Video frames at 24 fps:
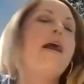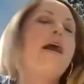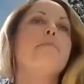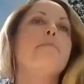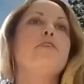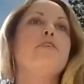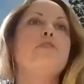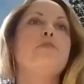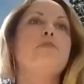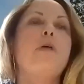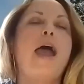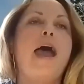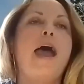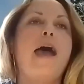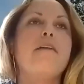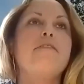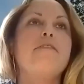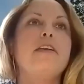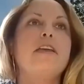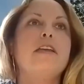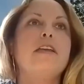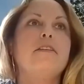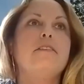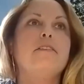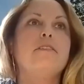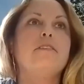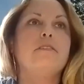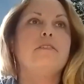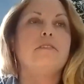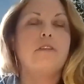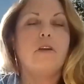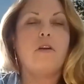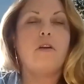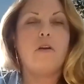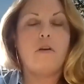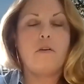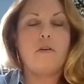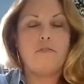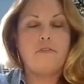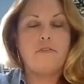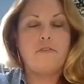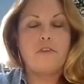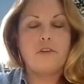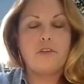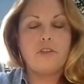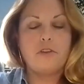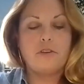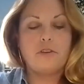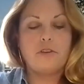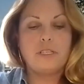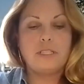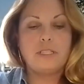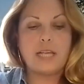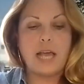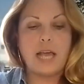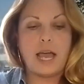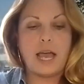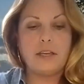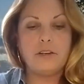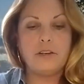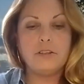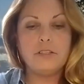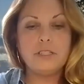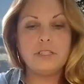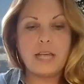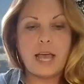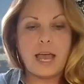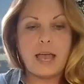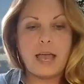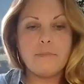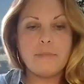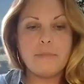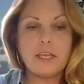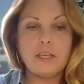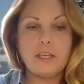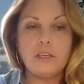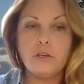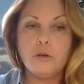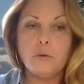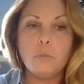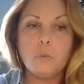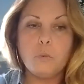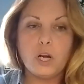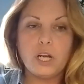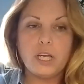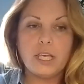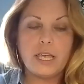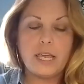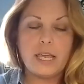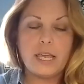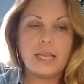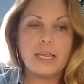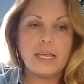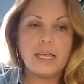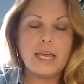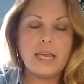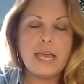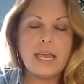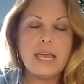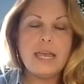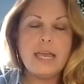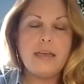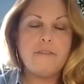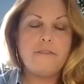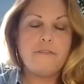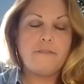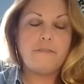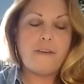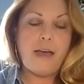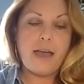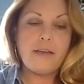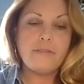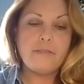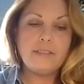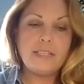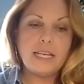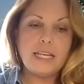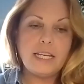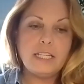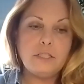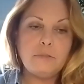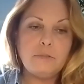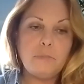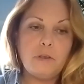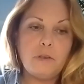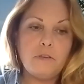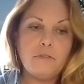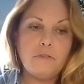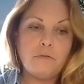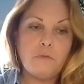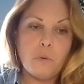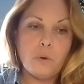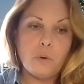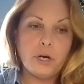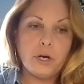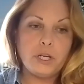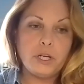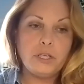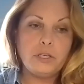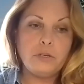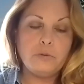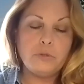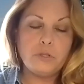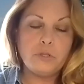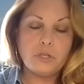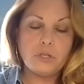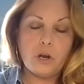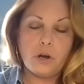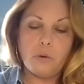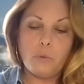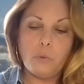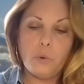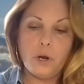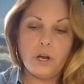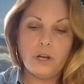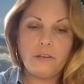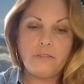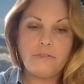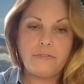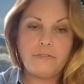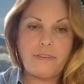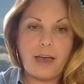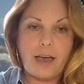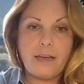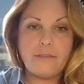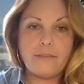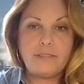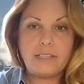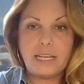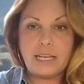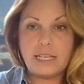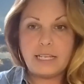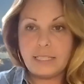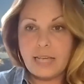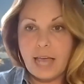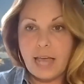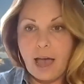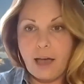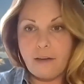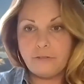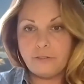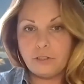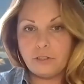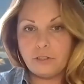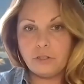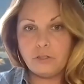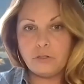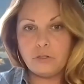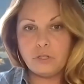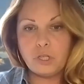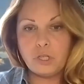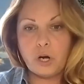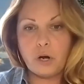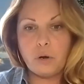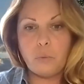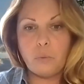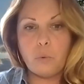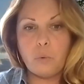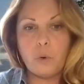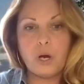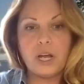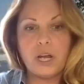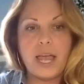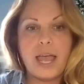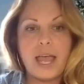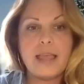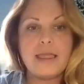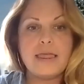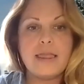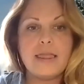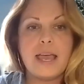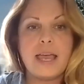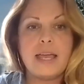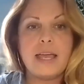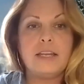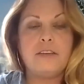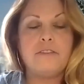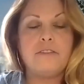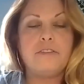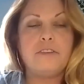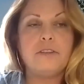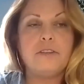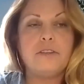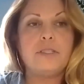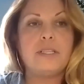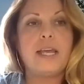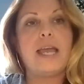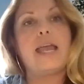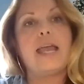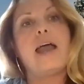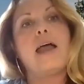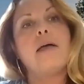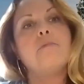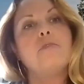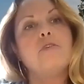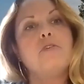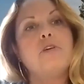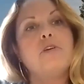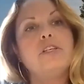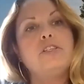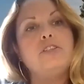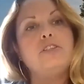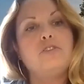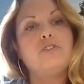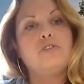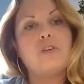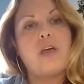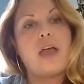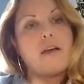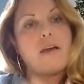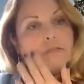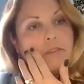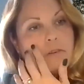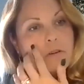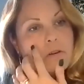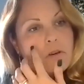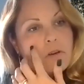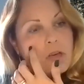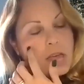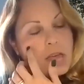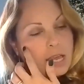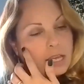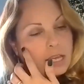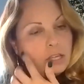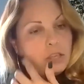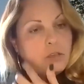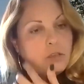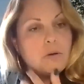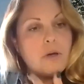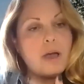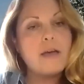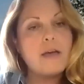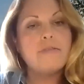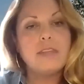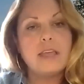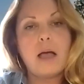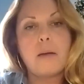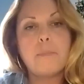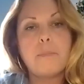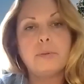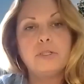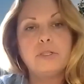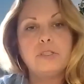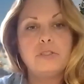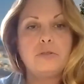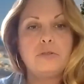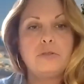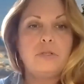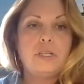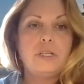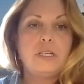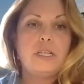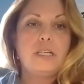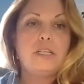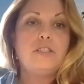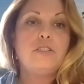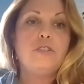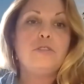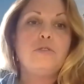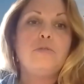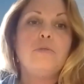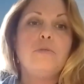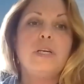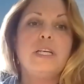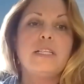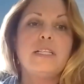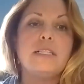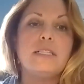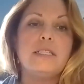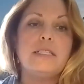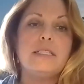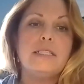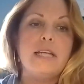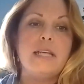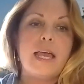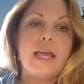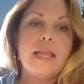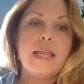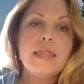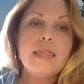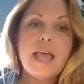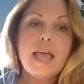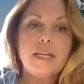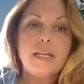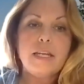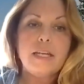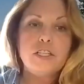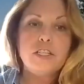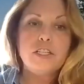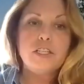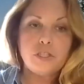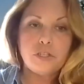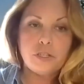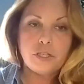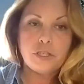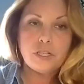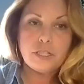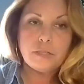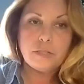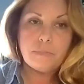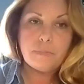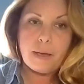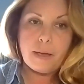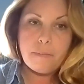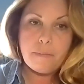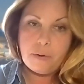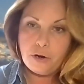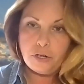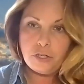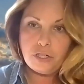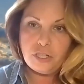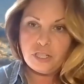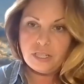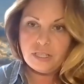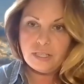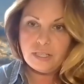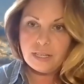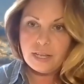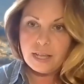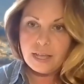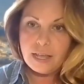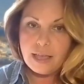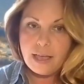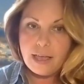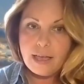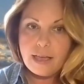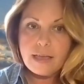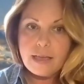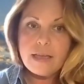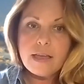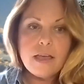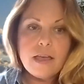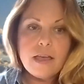you have it for your entire time that you're working, 5 days before you start work, 5 days after you start work. And then if you say, I'm going to travel, you have the opportunity to extend that insurance by purchasing it